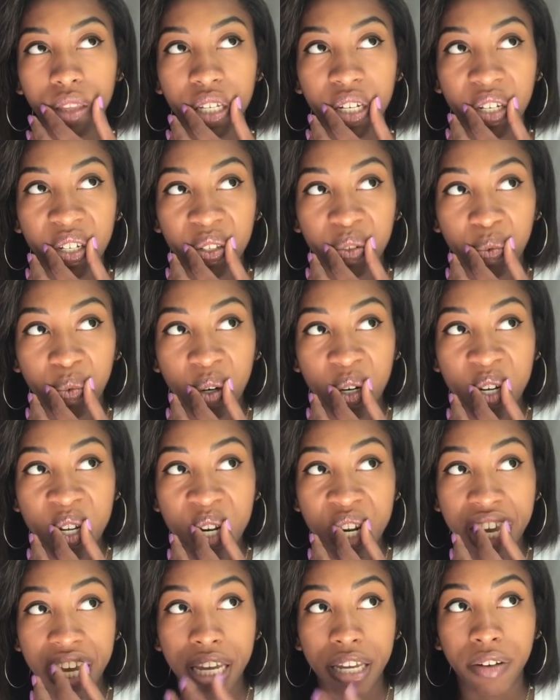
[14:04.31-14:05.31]
There's
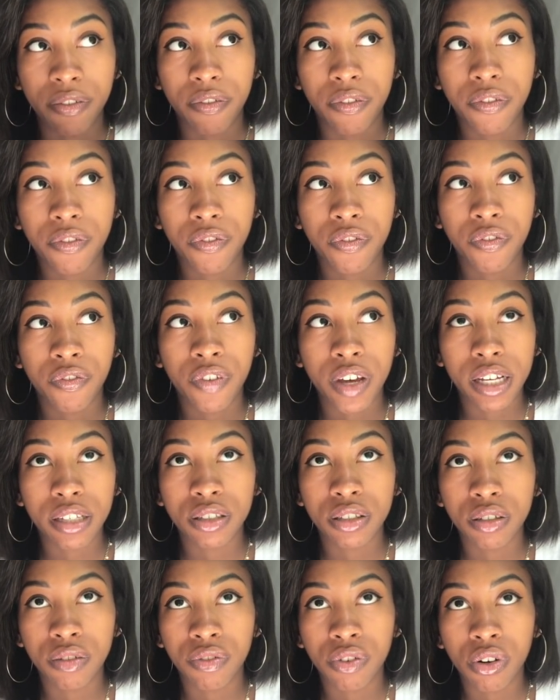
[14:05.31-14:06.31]
one in
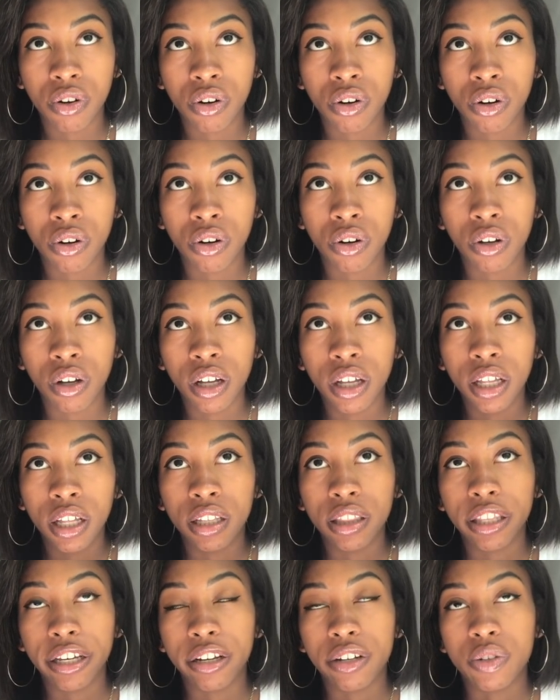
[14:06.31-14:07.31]
Festival.
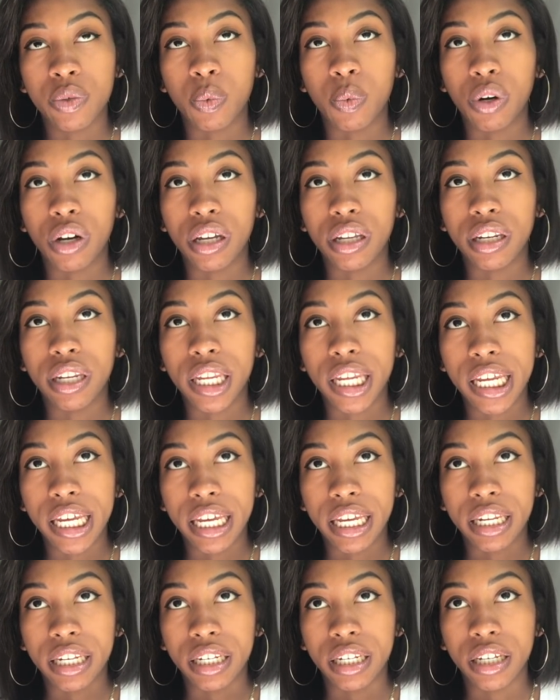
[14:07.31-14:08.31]
There's one
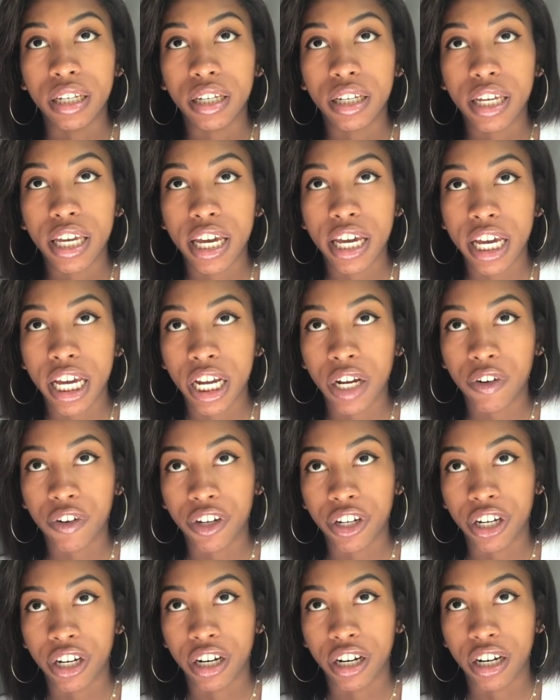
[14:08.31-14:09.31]
in
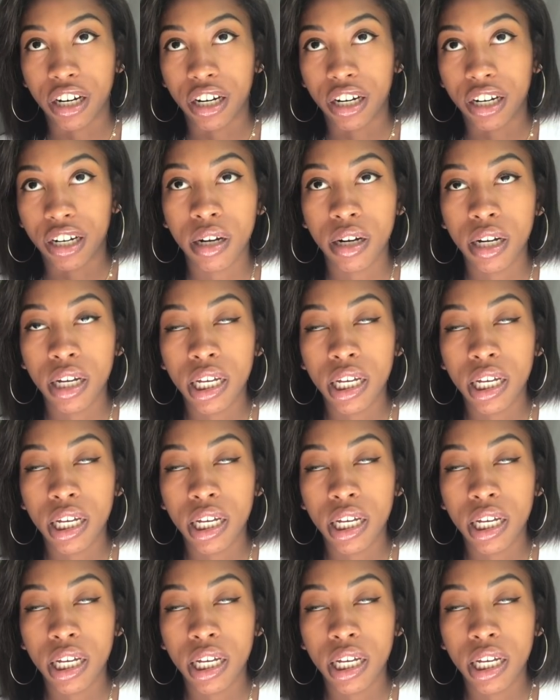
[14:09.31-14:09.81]
Carrier.